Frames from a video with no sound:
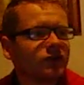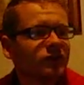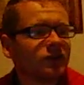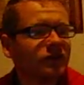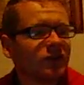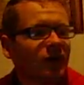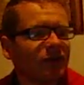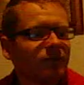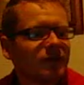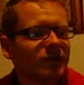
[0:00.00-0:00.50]

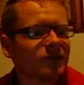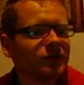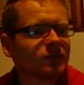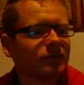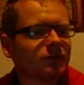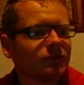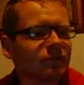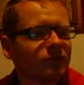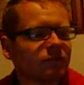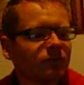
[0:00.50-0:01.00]

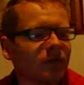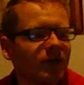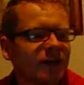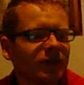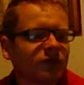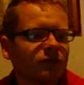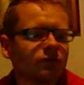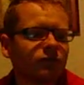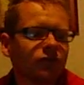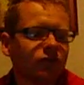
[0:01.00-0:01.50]
Tyrannosaurus Rex
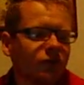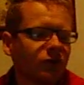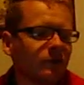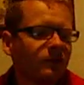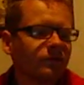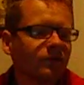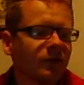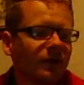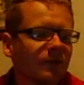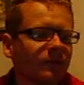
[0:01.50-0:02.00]
or the
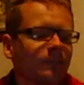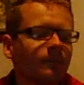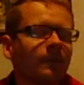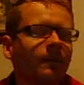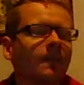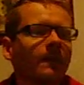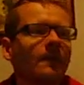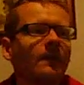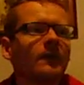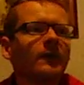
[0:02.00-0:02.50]
juvenile,
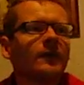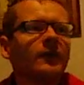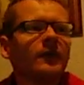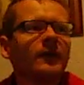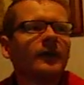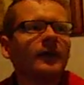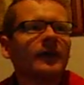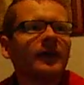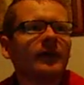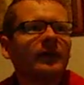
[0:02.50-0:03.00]

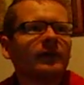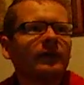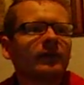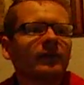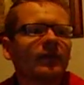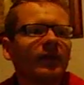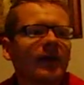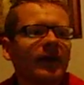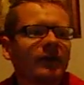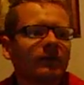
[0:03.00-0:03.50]
it's
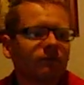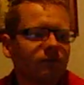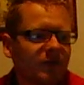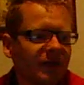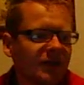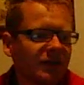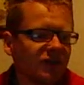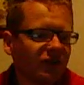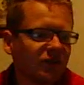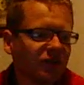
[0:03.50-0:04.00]
Ed
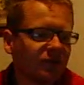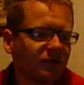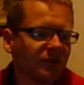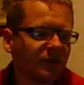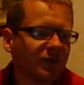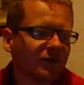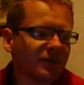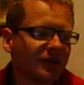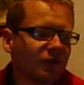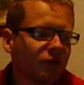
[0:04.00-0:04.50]
Regis who
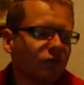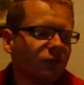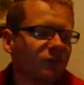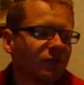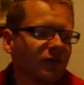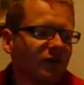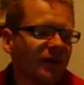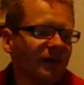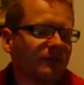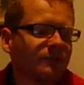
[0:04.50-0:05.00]
gets killed
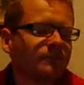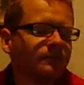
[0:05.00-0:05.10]
by it.